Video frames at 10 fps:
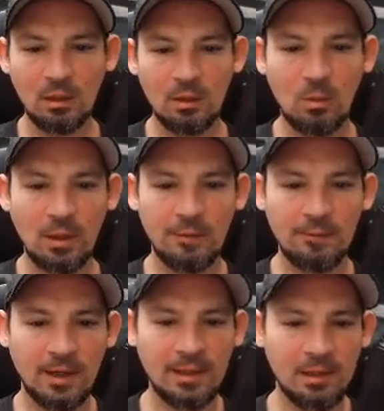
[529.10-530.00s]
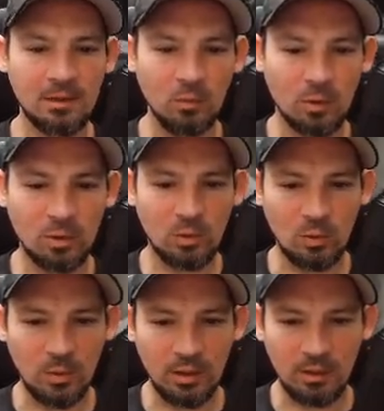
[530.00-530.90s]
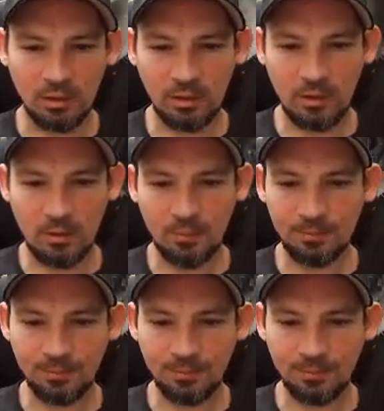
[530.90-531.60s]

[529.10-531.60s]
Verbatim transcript: the Wi-Fi doesn't work too well, so